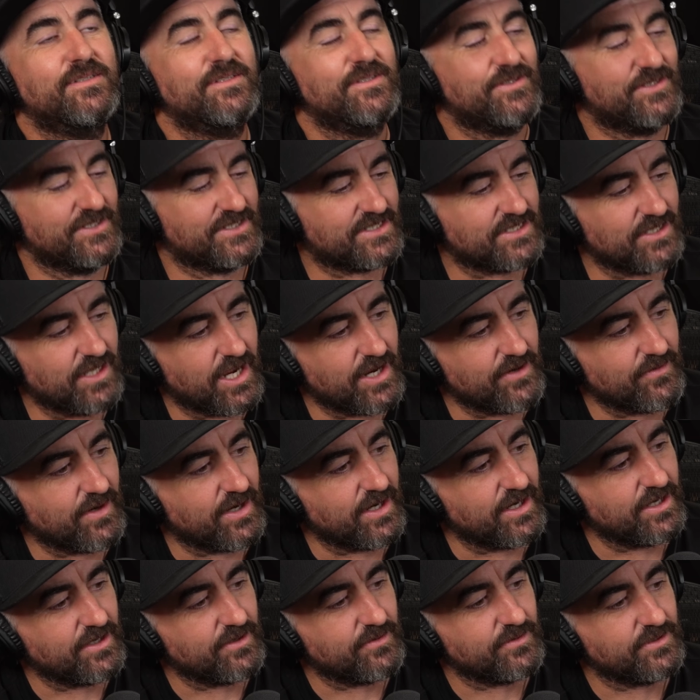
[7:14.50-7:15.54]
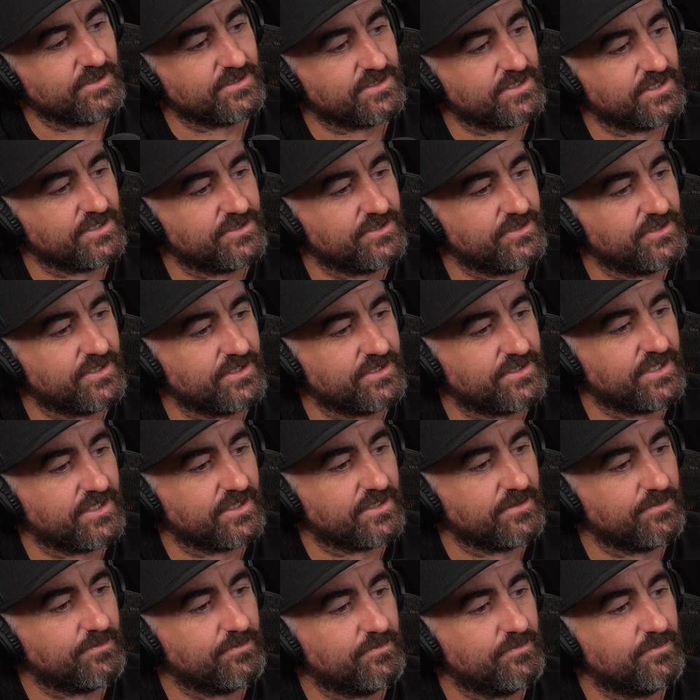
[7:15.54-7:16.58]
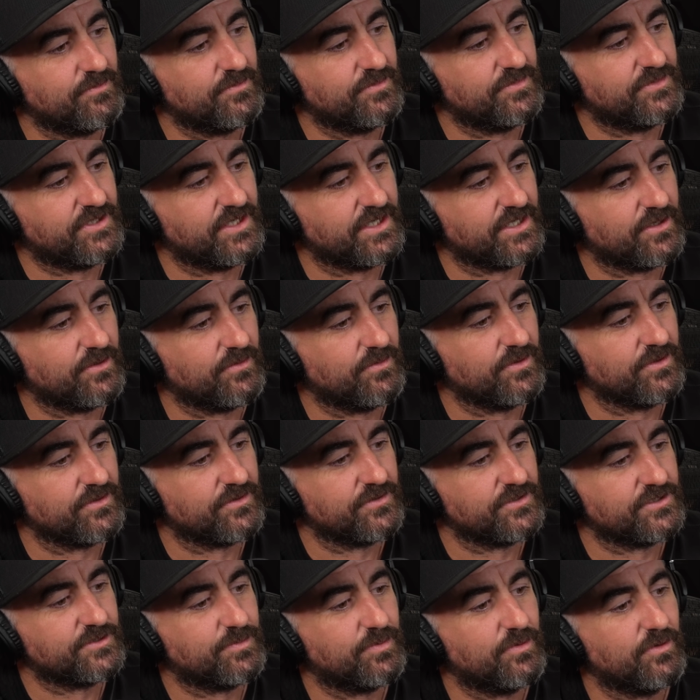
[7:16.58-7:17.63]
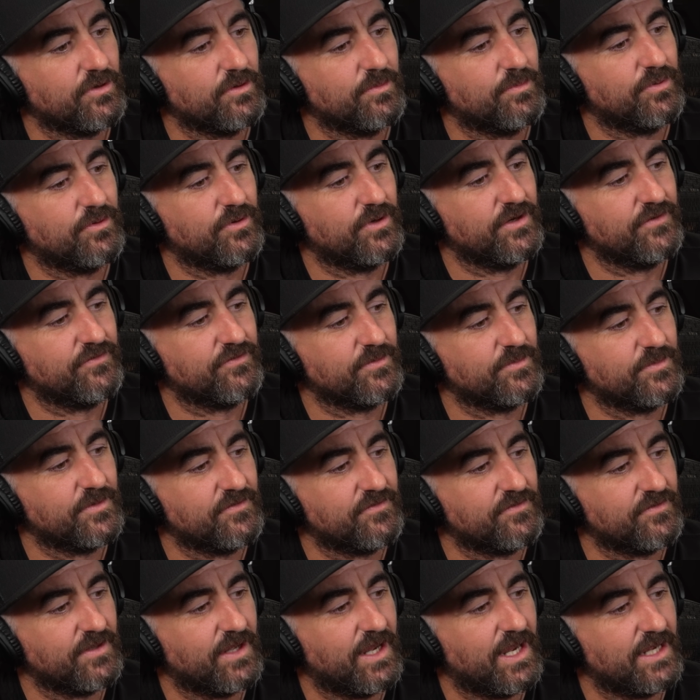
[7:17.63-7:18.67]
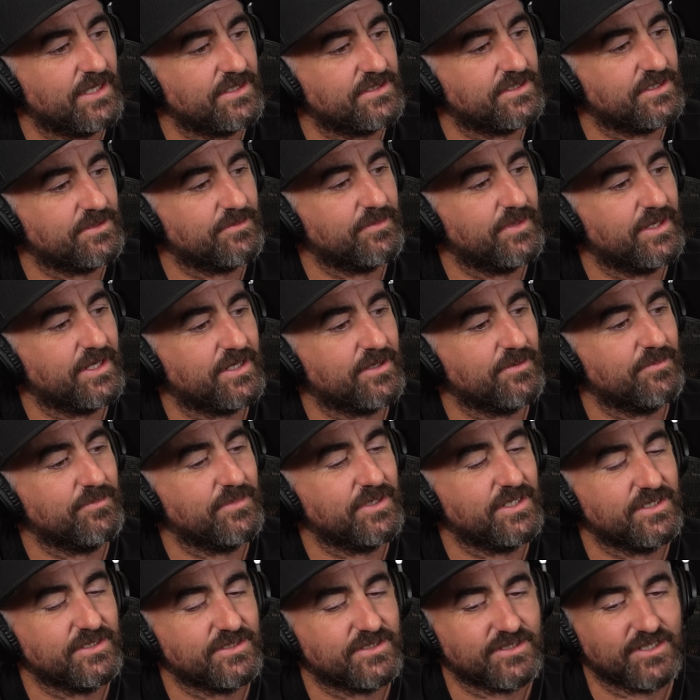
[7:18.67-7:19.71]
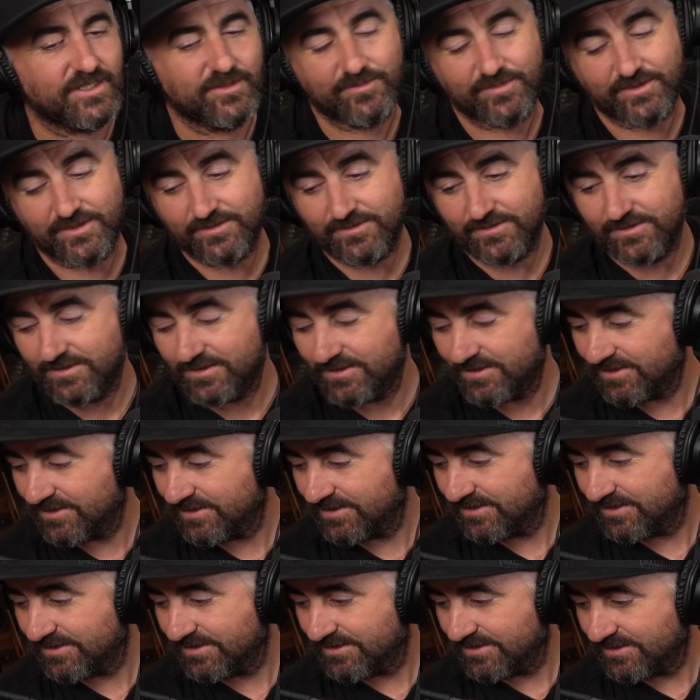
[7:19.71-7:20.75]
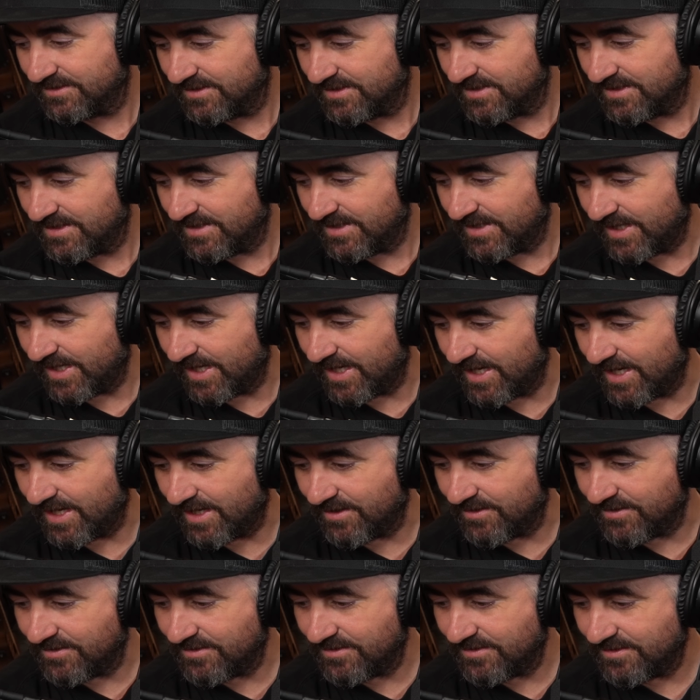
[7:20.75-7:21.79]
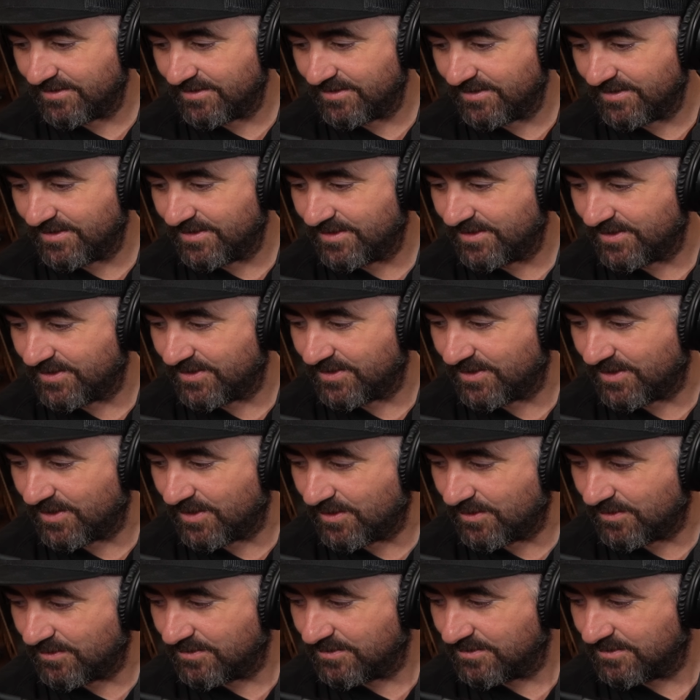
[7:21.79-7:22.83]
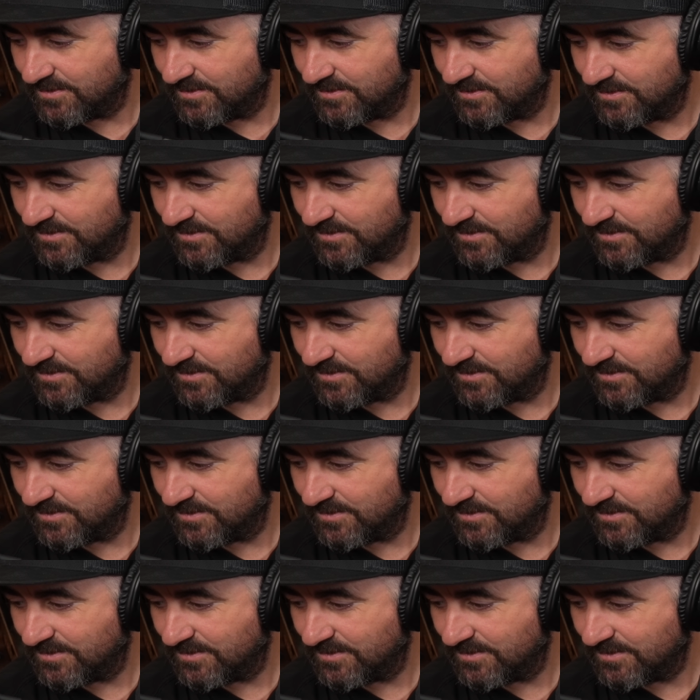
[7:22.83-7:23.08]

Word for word: this line right here where it says you could take a take a worthless poor boy from the flats and make him mean something. And you know